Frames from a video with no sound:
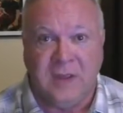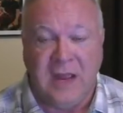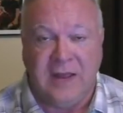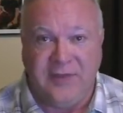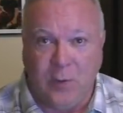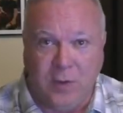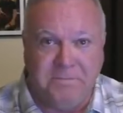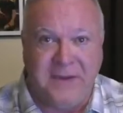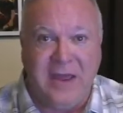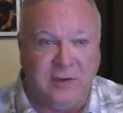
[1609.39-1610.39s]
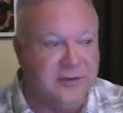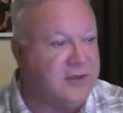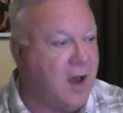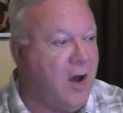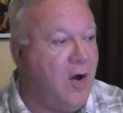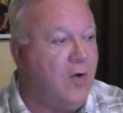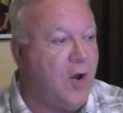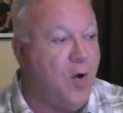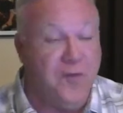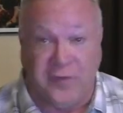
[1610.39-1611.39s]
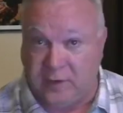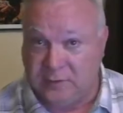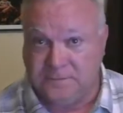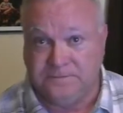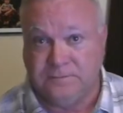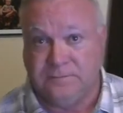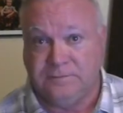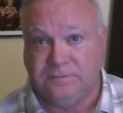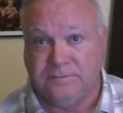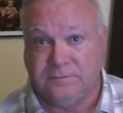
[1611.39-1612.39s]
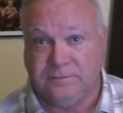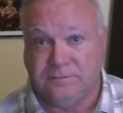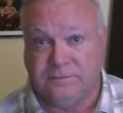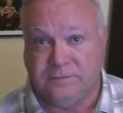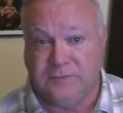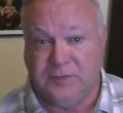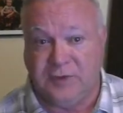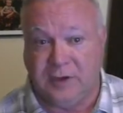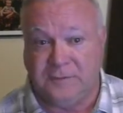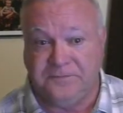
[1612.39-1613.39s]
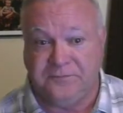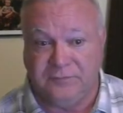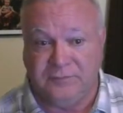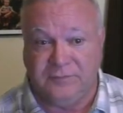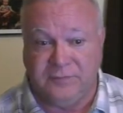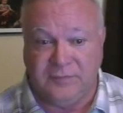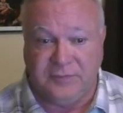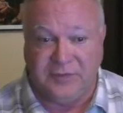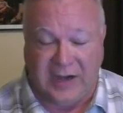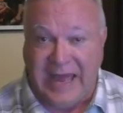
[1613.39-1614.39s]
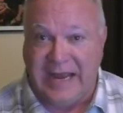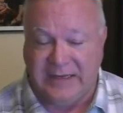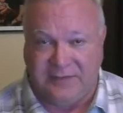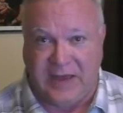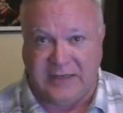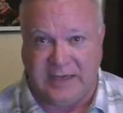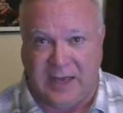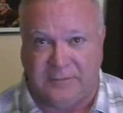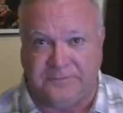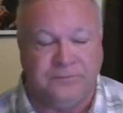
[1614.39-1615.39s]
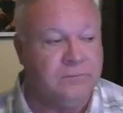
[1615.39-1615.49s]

And there were Baals all over the, the land at that time.